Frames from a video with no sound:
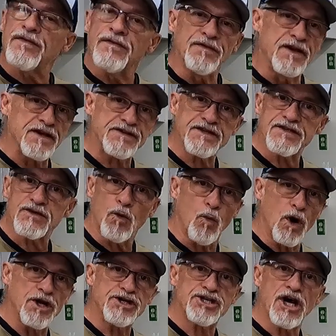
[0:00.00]
This is a
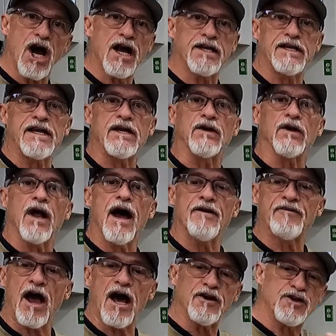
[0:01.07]
one-shot deal.
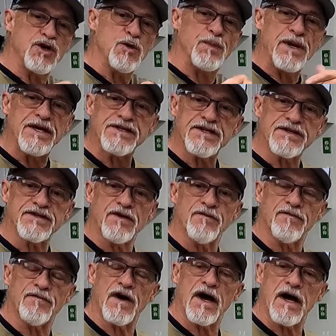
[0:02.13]
I've got two pieces
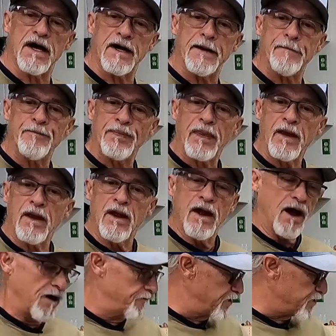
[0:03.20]
of
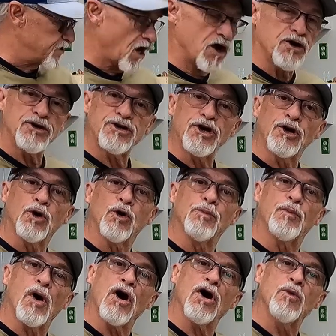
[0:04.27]
this
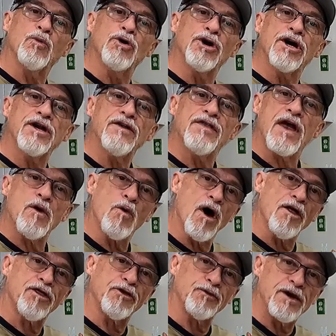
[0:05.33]
100-year-old barn wood. They
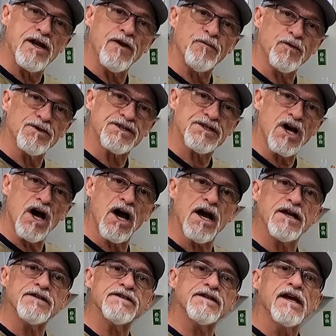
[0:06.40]
want three different
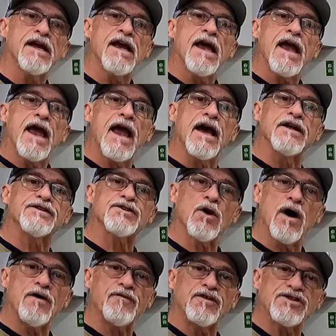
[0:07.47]
signs. And
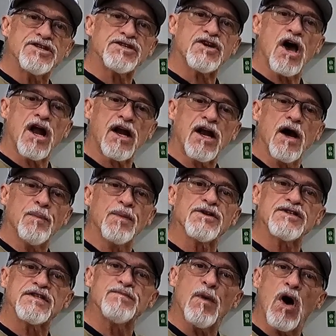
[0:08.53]
so I've just got a couple
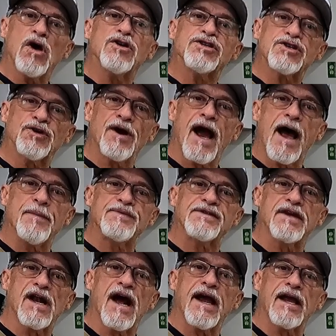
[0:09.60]
of small scraps
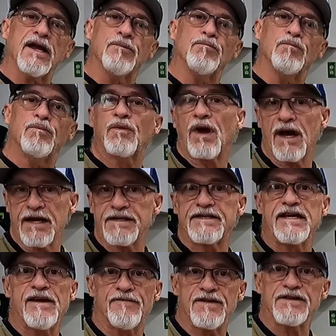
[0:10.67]
that I can kind of
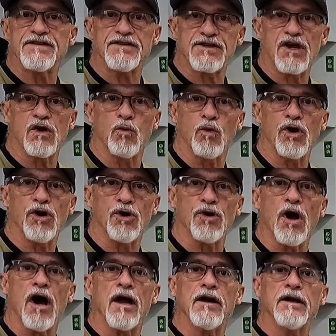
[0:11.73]
see if this is gonna work or
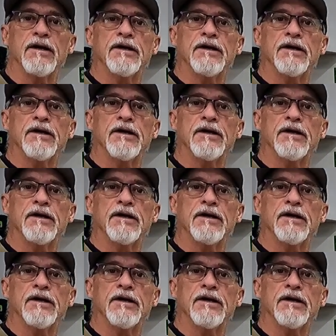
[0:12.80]
not.